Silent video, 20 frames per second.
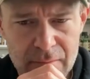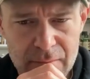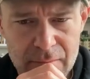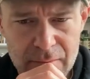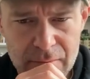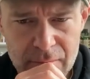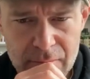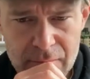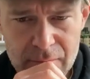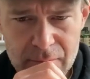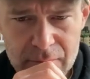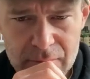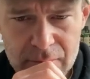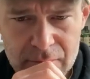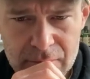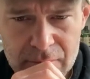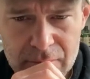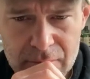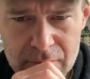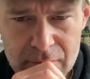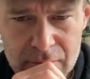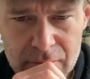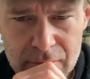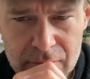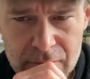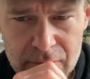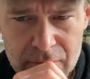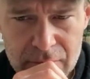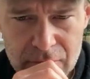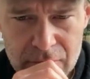
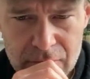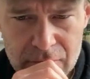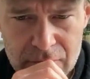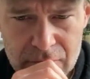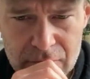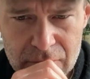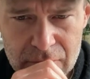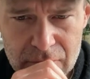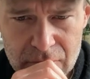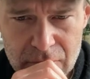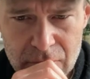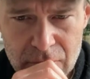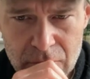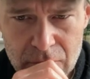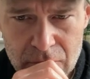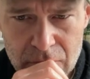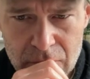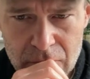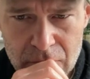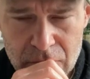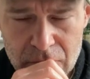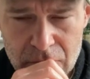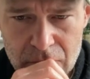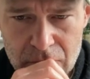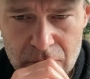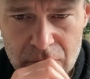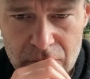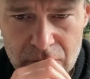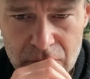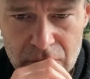
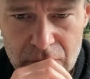The person shown says nothing.